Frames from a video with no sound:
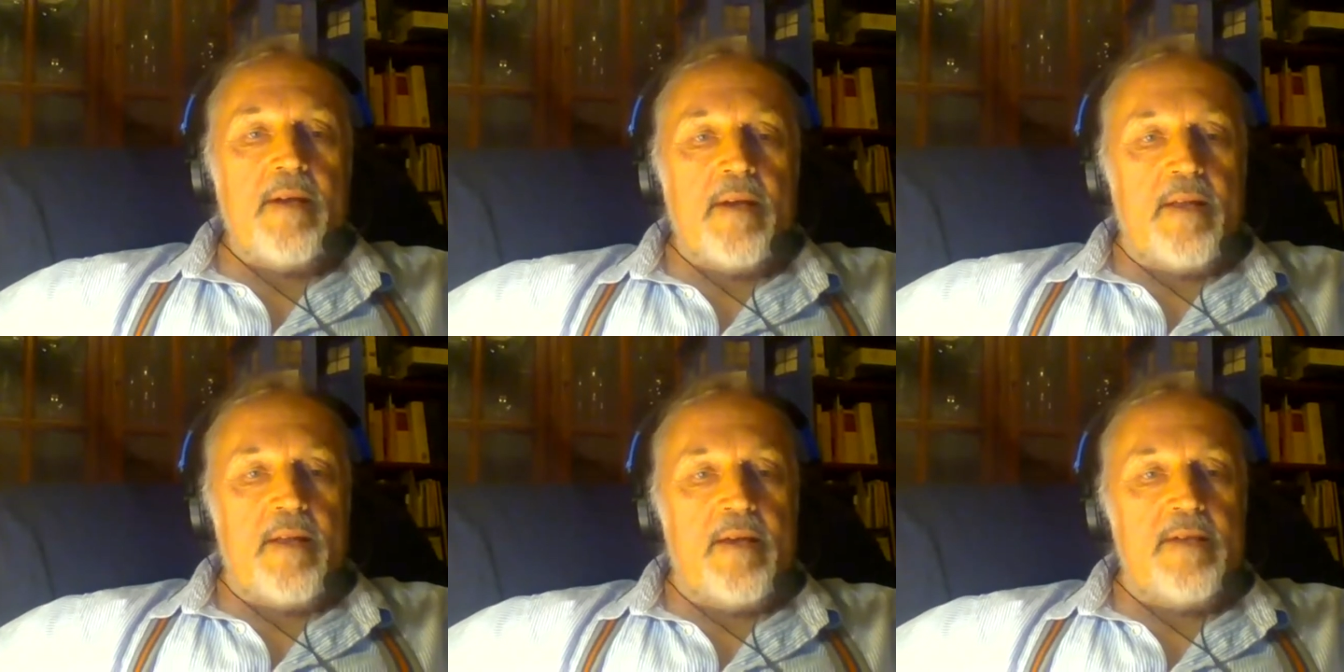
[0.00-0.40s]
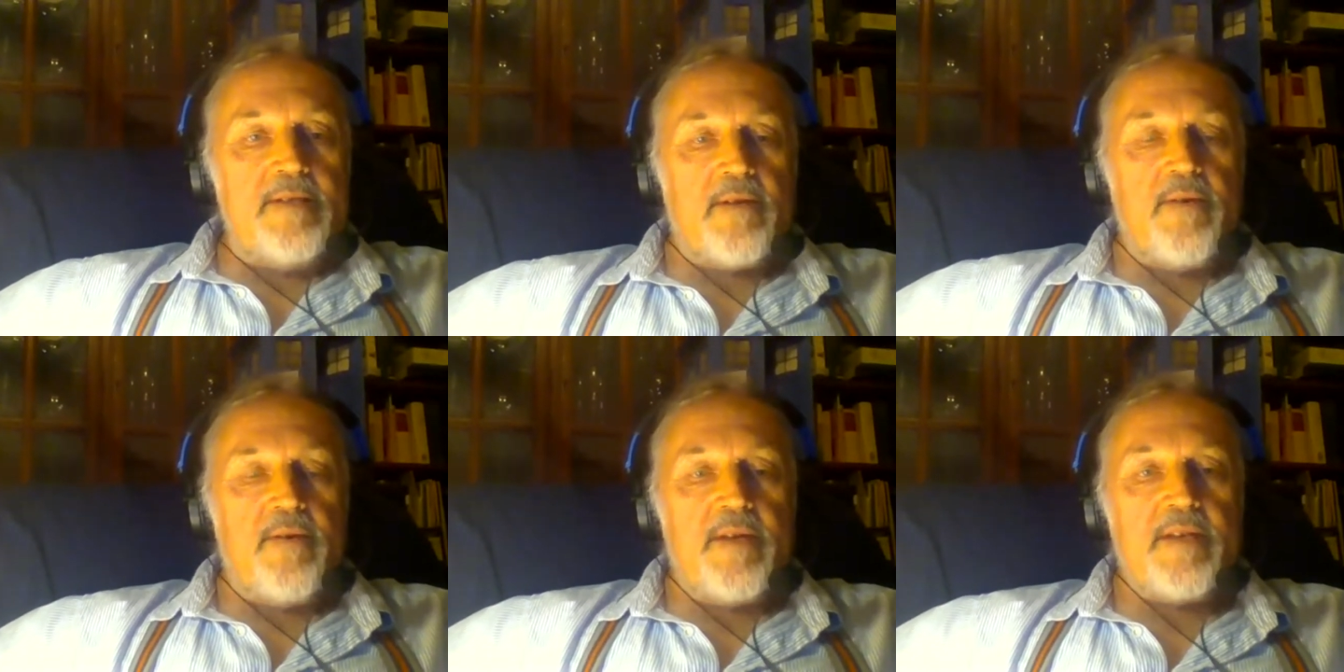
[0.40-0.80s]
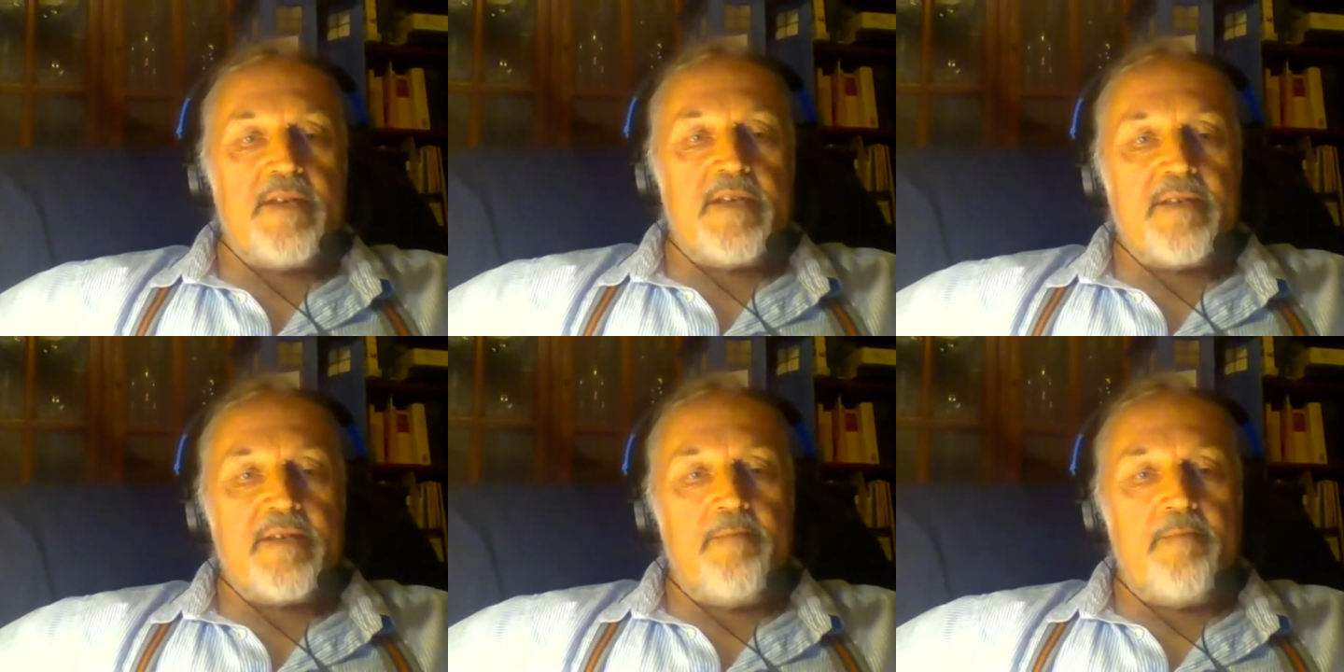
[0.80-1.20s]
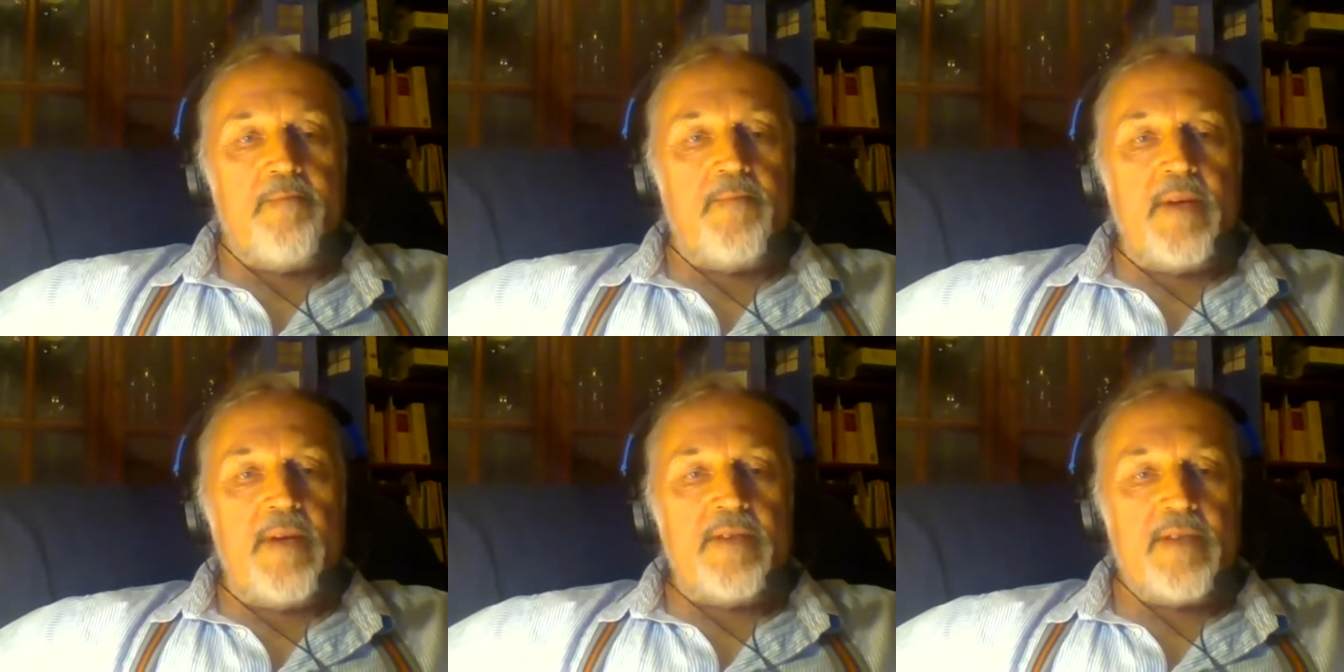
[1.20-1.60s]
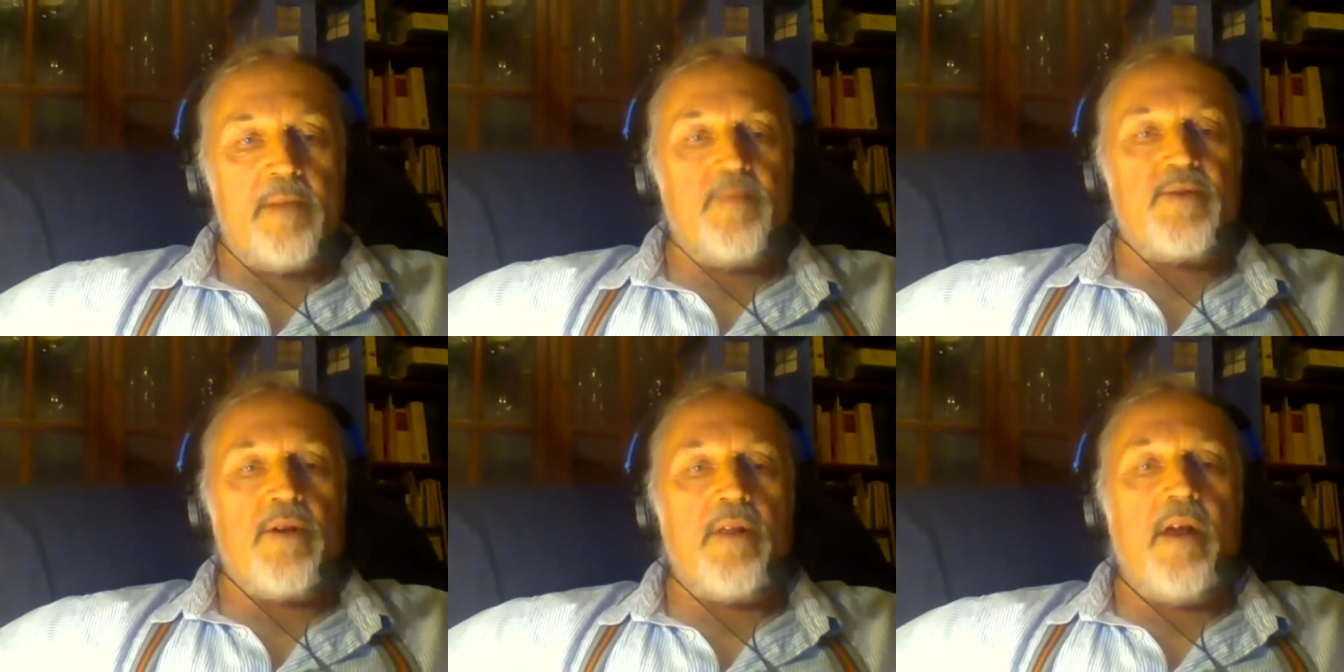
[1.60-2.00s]
His criticism
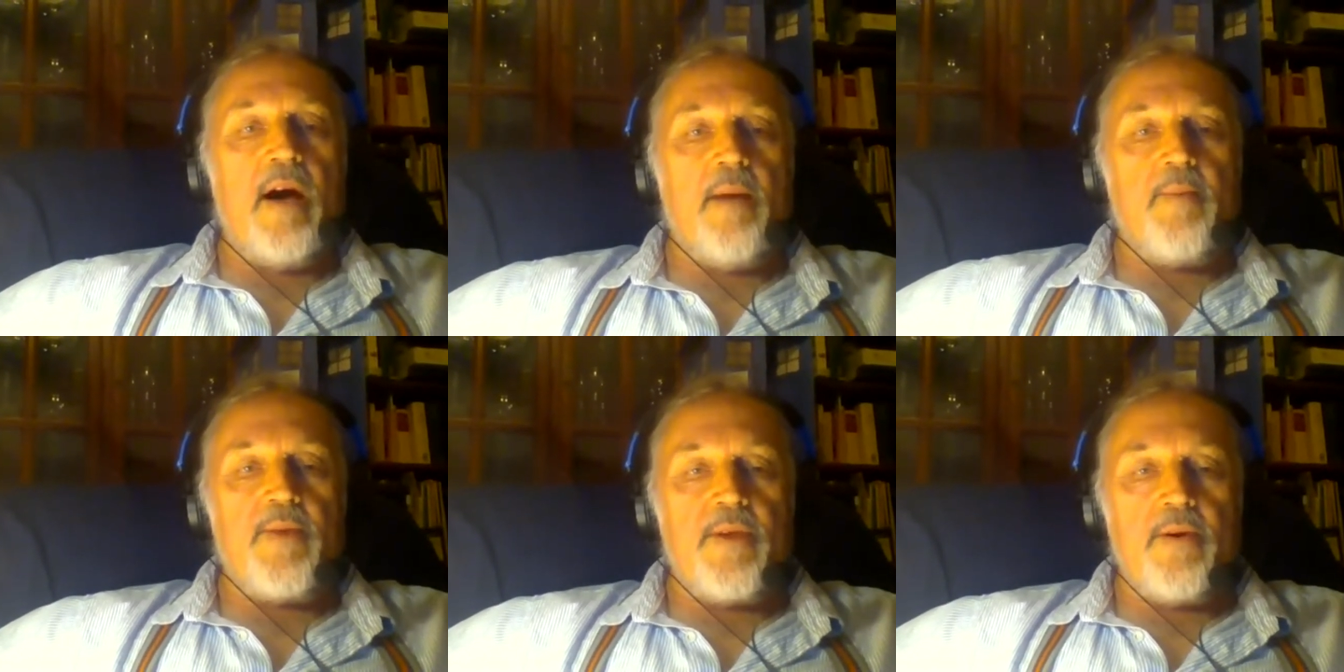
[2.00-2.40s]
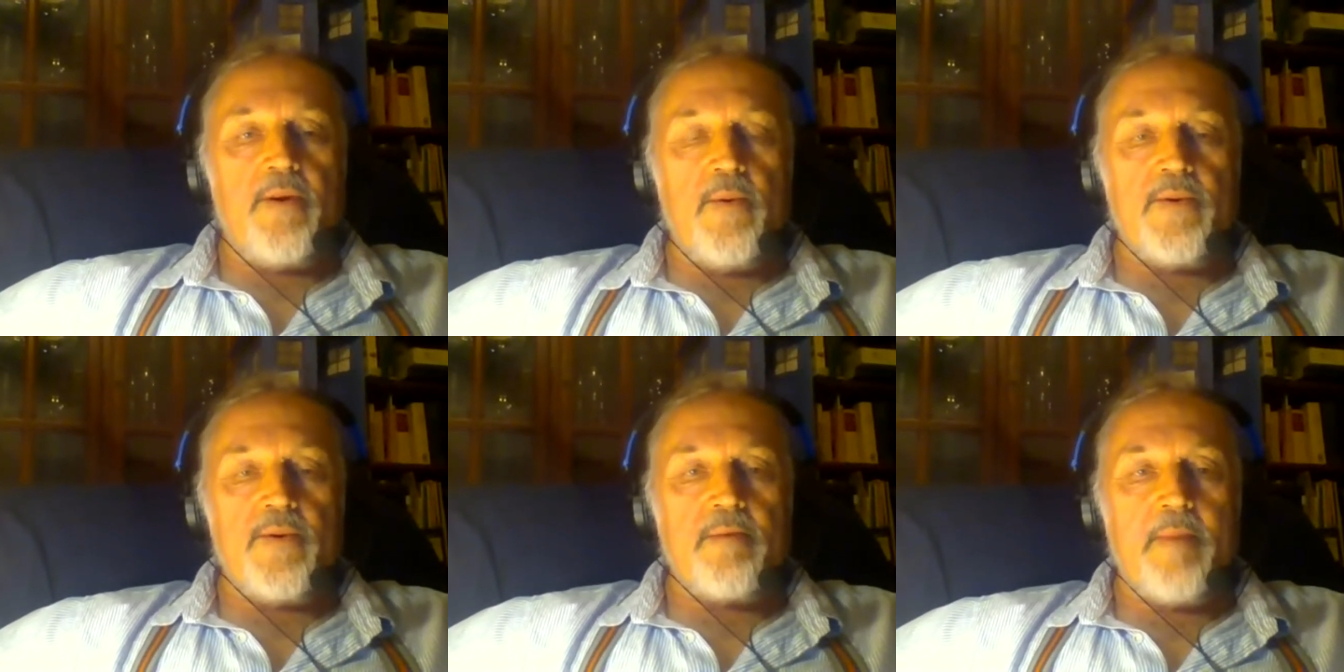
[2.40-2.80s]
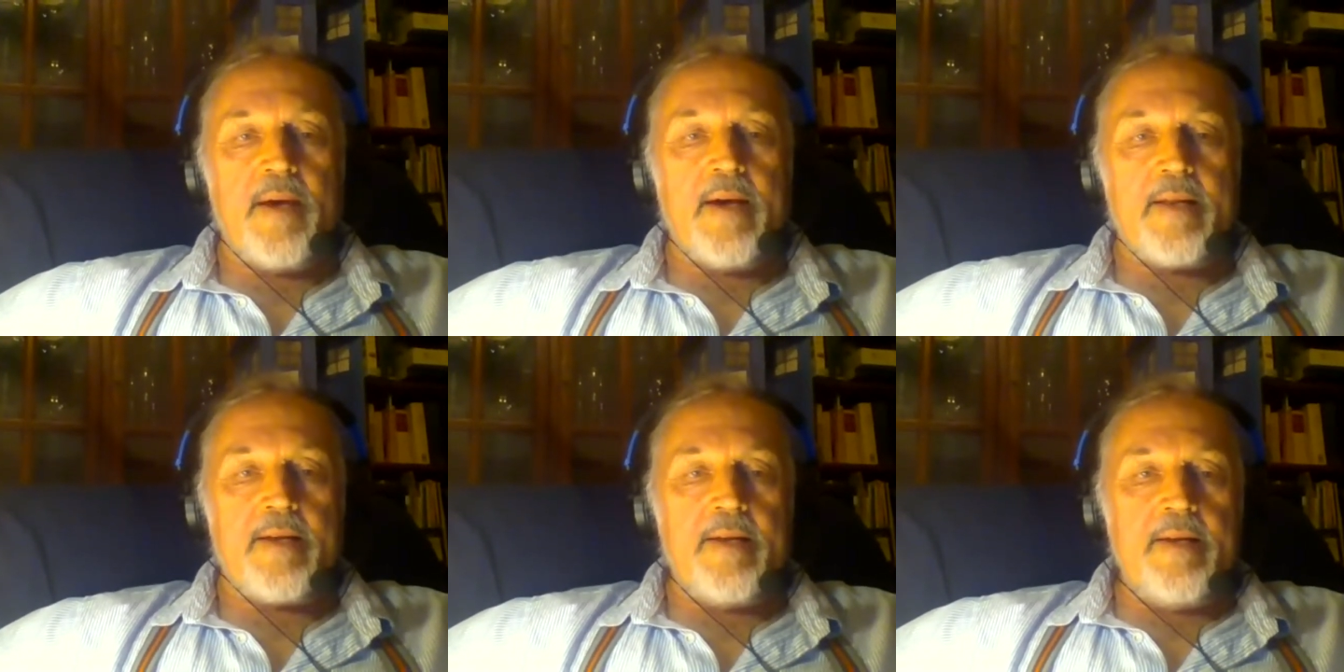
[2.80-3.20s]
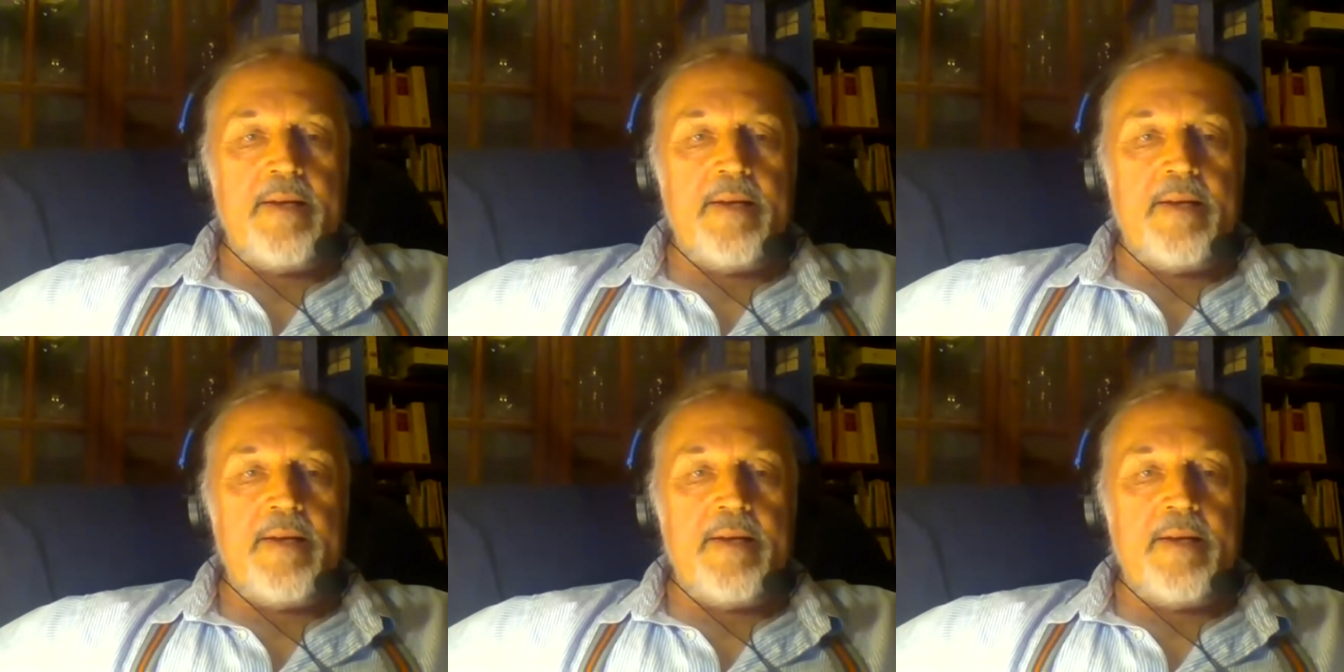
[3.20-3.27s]
seems to align with yours about